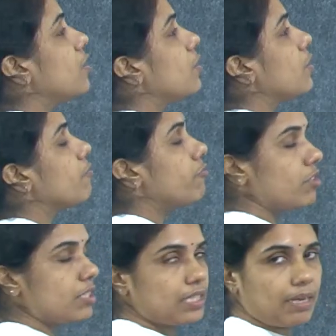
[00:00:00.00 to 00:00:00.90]
for
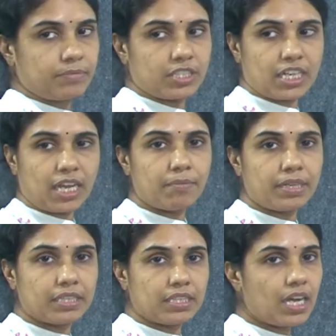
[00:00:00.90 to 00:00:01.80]
some time
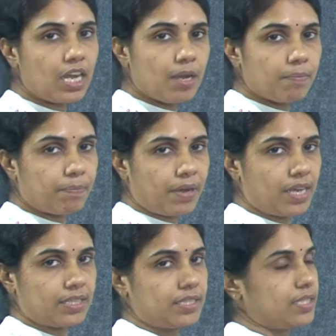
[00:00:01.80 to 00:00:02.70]
in the
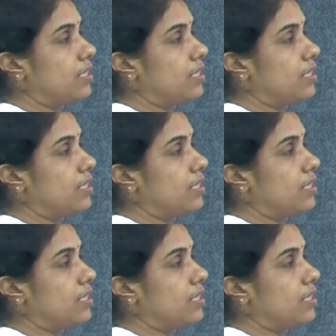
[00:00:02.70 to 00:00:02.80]
past.